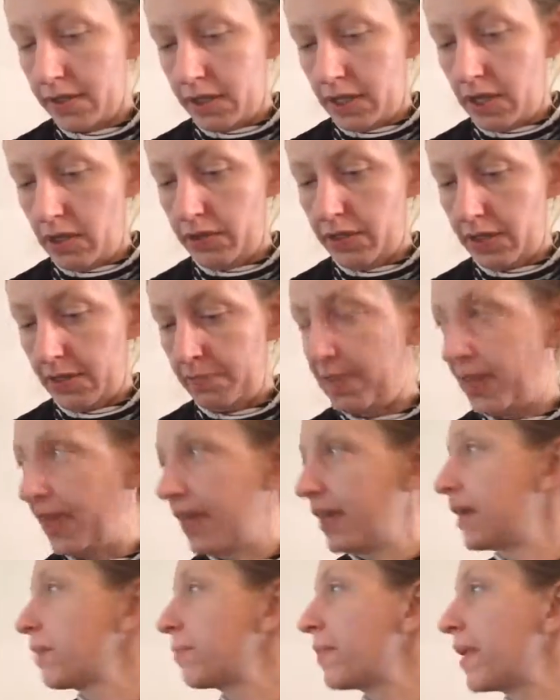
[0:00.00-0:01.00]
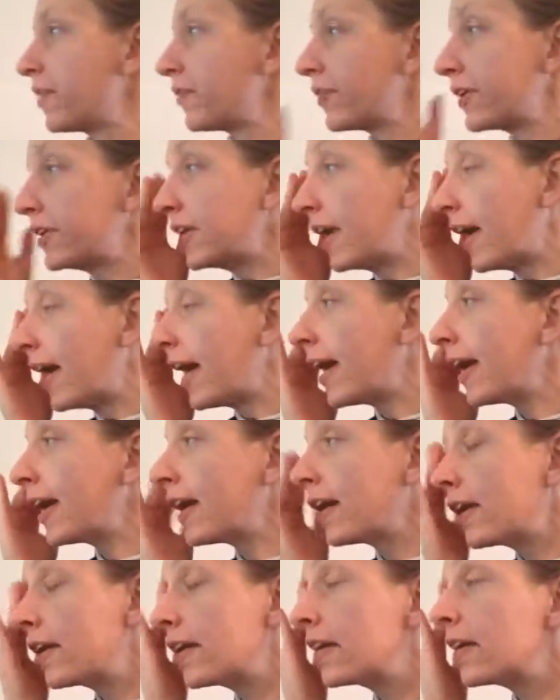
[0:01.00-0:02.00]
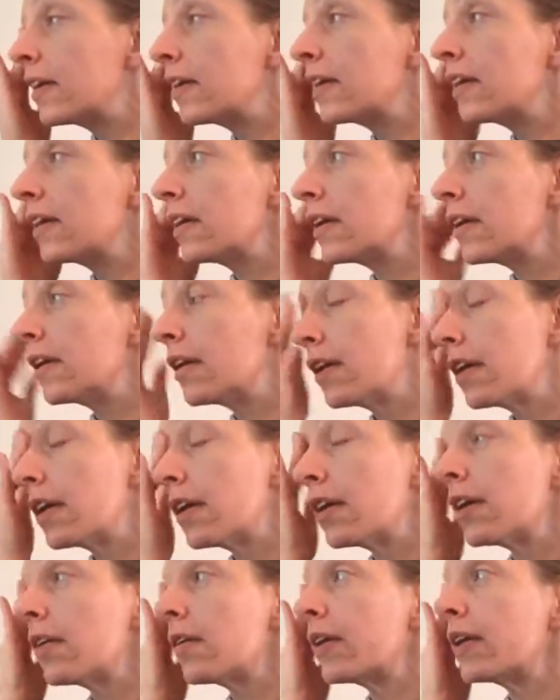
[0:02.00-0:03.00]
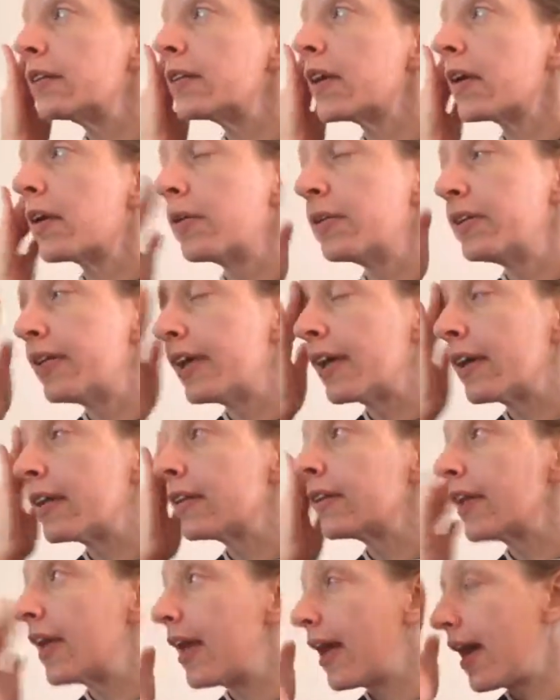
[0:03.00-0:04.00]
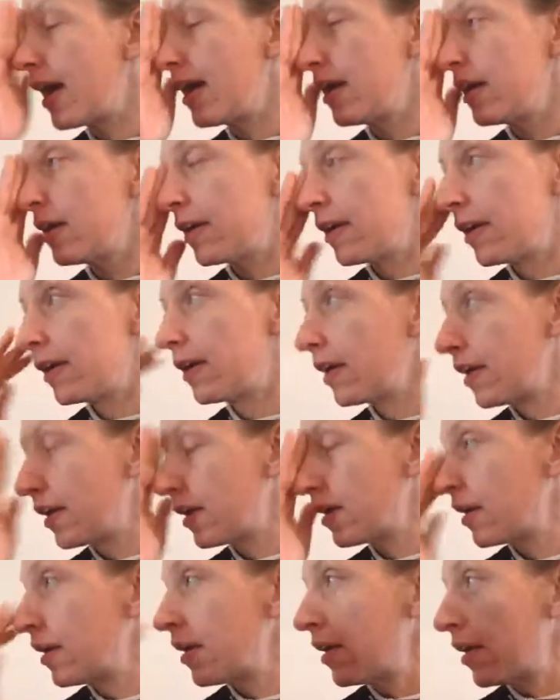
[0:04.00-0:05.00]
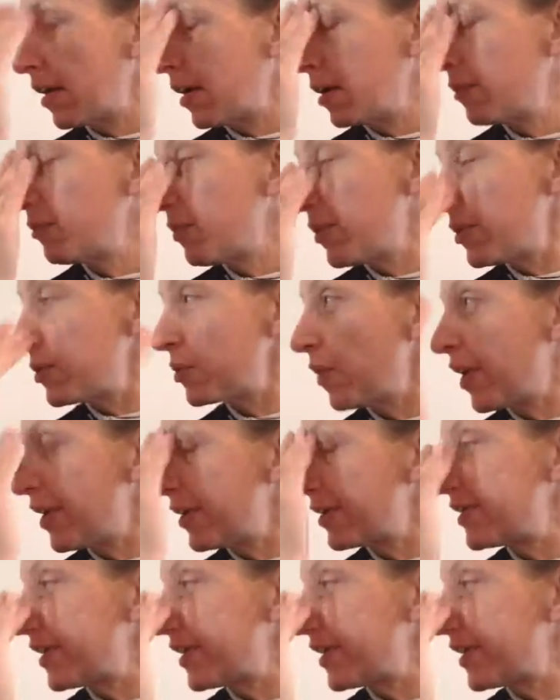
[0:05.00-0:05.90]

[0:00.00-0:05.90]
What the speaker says: using makeup every day. I'm going to tone down that. The rose water